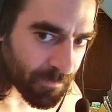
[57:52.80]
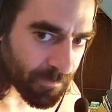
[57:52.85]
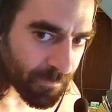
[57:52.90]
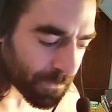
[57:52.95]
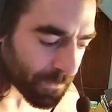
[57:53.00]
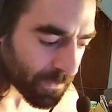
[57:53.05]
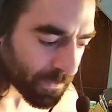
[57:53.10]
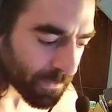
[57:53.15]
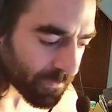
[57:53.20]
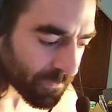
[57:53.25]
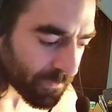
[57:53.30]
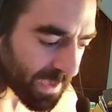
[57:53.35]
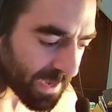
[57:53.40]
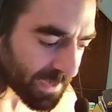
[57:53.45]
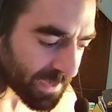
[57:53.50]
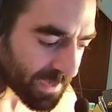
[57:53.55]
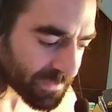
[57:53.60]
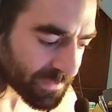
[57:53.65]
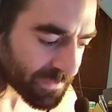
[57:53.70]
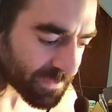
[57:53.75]
the
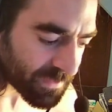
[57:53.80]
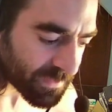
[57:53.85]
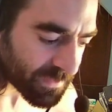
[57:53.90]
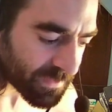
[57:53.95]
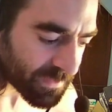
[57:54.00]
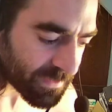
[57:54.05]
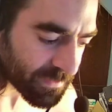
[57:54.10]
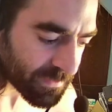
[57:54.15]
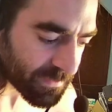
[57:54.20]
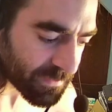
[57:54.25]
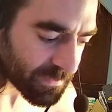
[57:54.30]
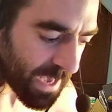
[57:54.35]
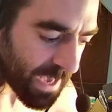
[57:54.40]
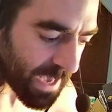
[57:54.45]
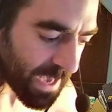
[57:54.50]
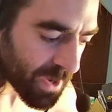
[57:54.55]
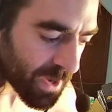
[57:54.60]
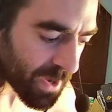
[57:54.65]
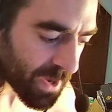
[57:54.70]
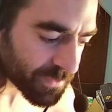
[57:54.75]
vaccines
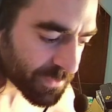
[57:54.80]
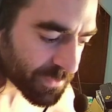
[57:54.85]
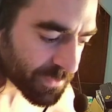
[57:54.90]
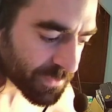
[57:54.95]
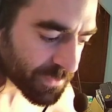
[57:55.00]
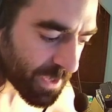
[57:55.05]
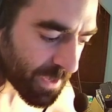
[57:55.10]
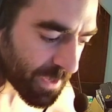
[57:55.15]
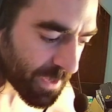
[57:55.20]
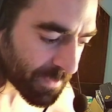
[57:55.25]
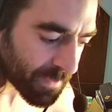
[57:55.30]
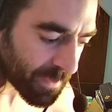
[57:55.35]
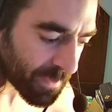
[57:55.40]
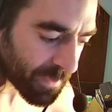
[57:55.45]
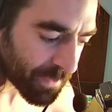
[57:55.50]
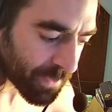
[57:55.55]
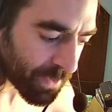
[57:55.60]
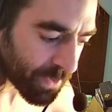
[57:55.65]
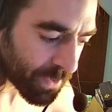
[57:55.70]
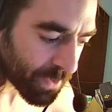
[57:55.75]
out so that
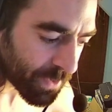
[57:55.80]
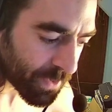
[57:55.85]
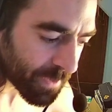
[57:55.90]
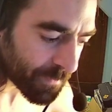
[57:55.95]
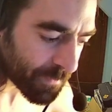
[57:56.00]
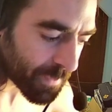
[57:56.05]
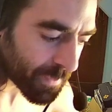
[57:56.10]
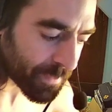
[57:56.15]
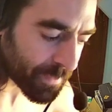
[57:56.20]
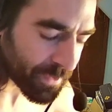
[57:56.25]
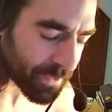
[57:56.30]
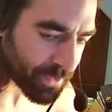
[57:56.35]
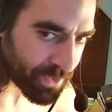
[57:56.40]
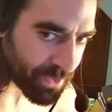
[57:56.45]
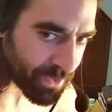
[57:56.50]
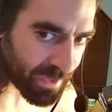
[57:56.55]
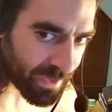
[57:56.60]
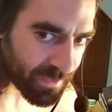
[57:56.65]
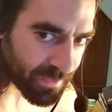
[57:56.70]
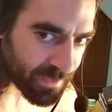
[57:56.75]
people can be
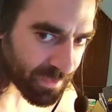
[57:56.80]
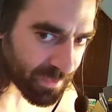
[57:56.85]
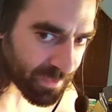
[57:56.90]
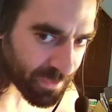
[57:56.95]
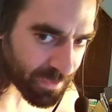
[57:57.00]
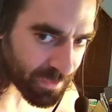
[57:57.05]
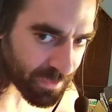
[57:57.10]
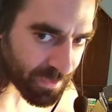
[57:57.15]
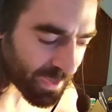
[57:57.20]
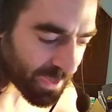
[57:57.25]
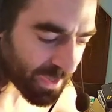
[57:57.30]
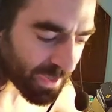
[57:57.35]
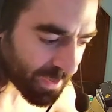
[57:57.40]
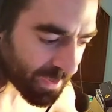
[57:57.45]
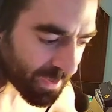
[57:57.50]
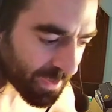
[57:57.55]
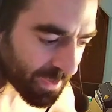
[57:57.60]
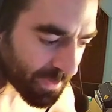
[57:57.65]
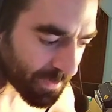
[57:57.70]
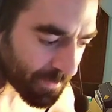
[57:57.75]
protected,
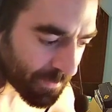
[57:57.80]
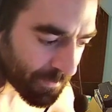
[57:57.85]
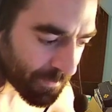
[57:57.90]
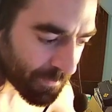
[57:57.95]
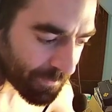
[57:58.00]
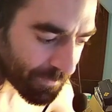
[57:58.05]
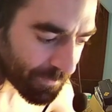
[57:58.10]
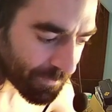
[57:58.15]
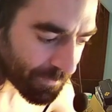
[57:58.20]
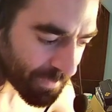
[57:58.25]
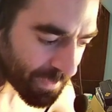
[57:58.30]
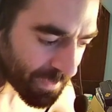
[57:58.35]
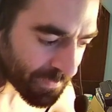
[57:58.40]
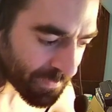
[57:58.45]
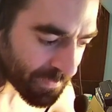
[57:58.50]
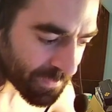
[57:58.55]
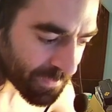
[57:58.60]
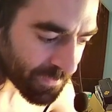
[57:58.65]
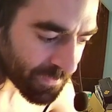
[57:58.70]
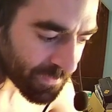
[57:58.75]
and then
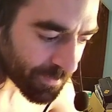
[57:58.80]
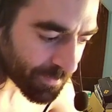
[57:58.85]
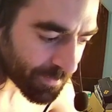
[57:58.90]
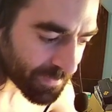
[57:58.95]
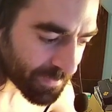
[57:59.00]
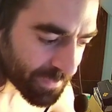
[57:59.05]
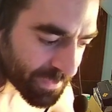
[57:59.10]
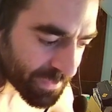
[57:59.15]
there'll be less